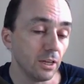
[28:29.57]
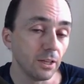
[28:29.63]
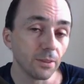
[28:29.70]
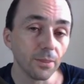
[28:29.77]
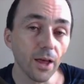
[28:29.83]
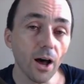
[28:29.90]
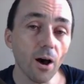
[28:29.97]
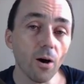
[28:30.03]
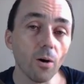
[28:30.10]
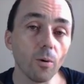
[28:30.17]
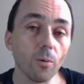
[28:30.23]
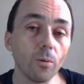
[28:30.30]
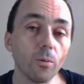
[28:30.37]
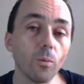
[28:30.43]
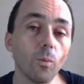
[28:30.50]
Now,
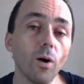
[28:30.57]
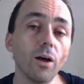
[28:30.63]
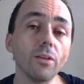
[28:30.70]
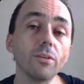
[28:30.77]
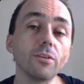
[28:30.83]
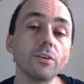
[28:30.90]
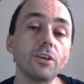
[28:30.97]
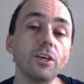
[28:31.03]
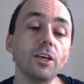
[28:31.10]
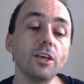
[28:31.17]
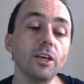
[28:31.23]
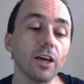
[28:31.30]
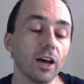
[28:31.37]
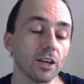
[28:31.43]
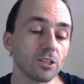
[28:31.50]
one
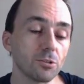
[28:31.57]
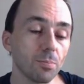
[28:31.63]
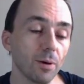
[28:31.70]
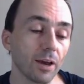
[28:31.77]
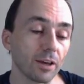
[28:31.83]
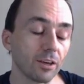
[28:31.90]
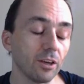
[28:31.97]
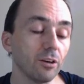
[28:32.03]
key aspect,